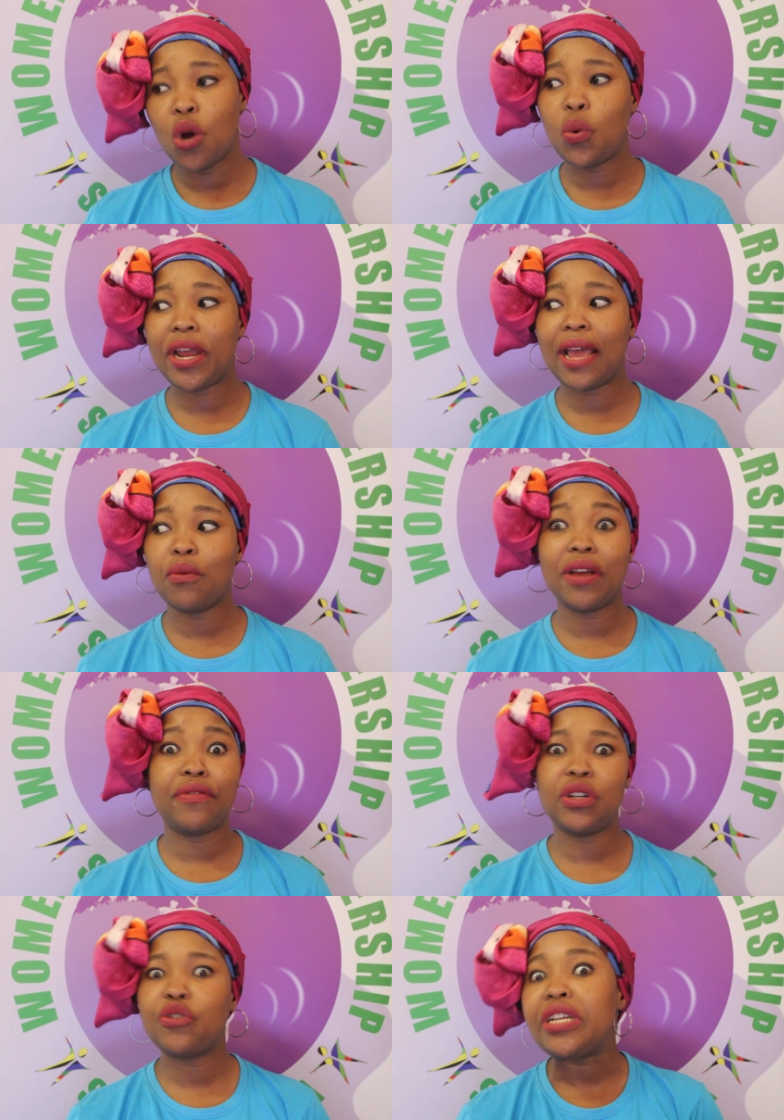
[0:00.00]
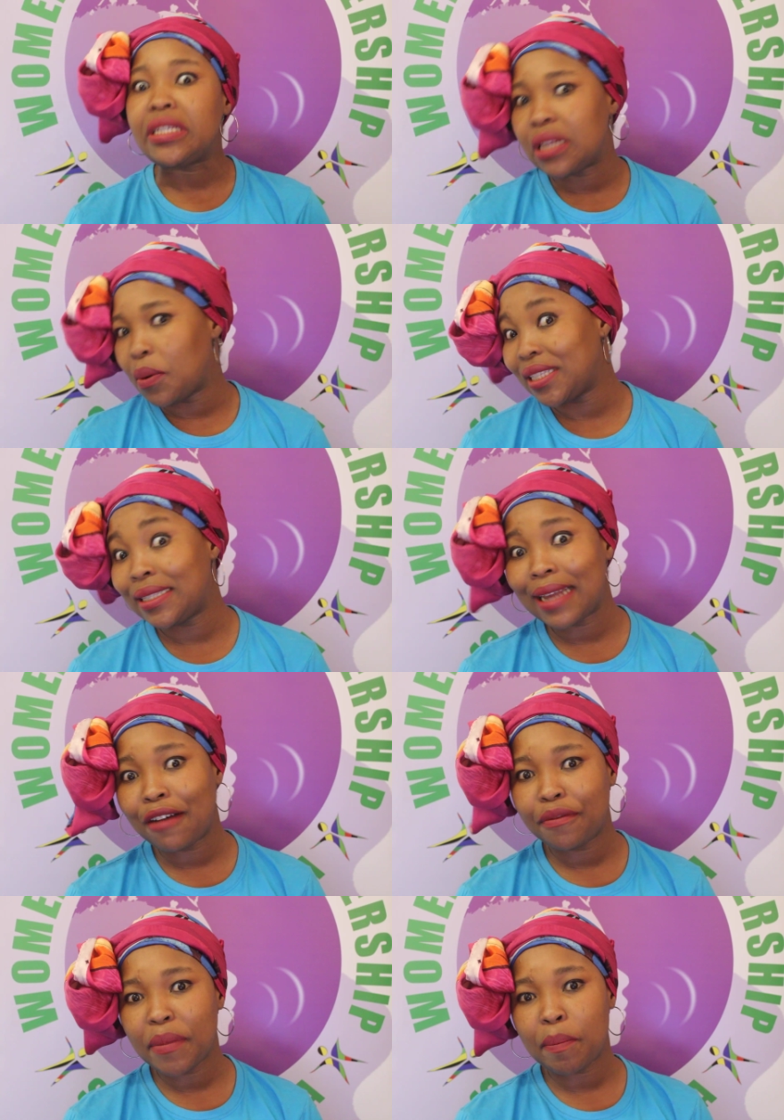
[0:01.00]
We, ha we have increased our
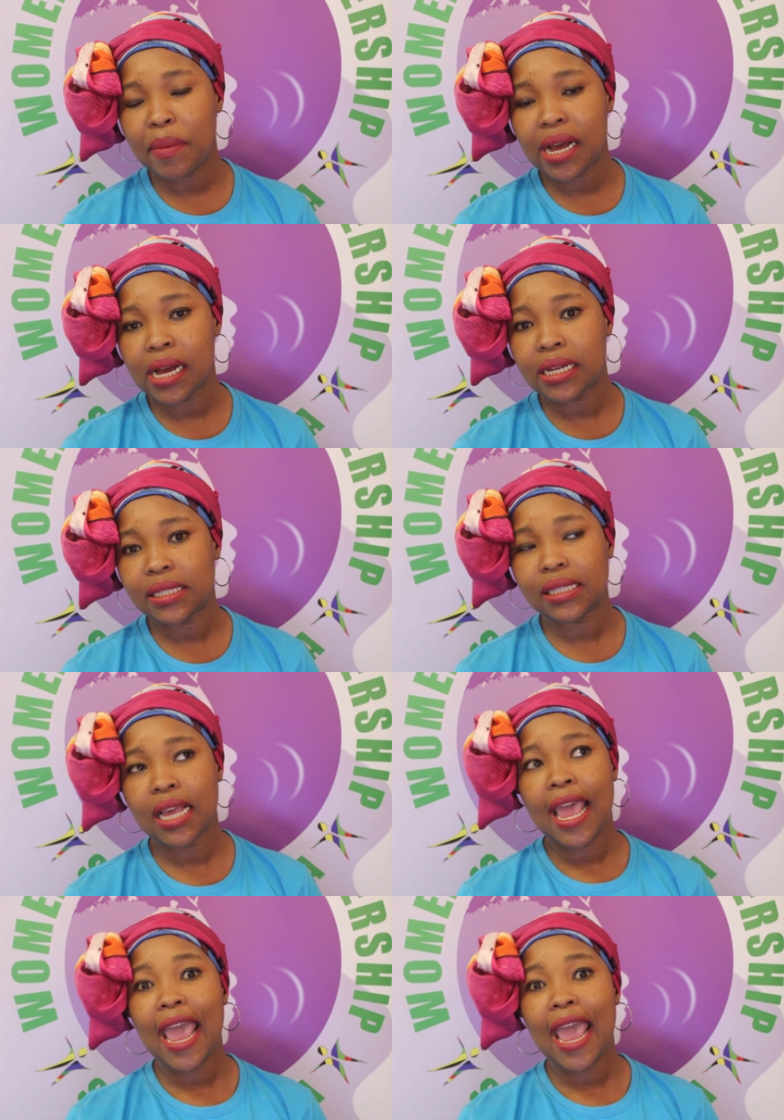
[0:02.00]
staff members.